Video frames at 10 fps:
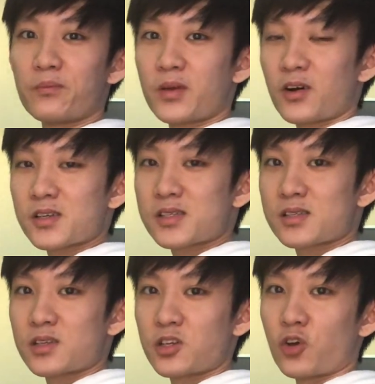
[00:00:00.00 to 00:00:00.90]
because
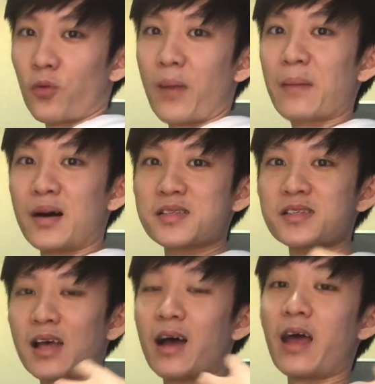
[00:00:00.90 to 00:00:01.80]
your back
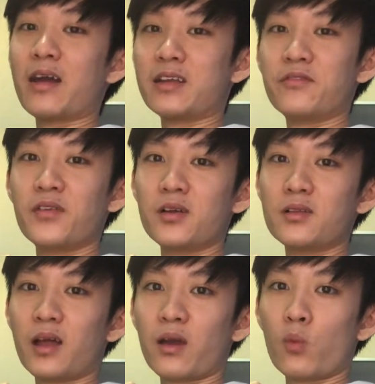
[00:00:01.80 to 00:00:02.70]
muscles are
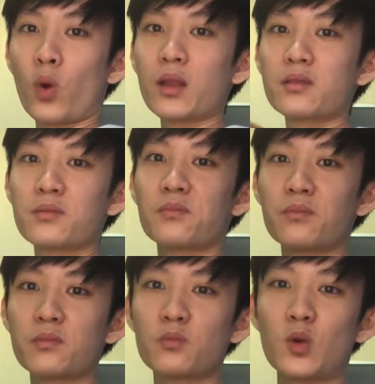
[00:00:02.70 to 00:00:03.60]
uneven, like one
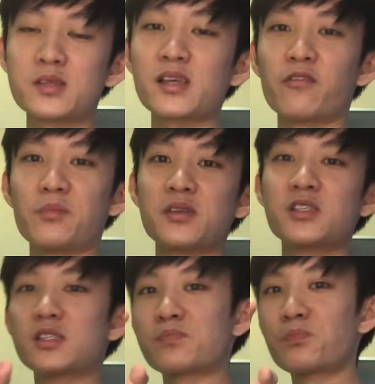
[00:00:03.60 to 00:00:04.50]
side of the muscle
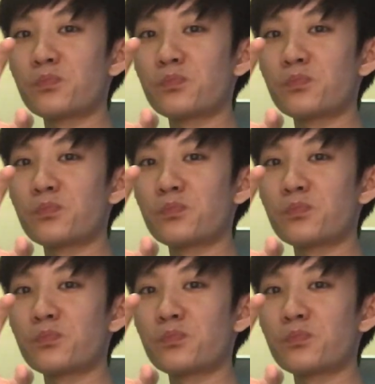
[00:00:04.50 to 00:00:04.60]
is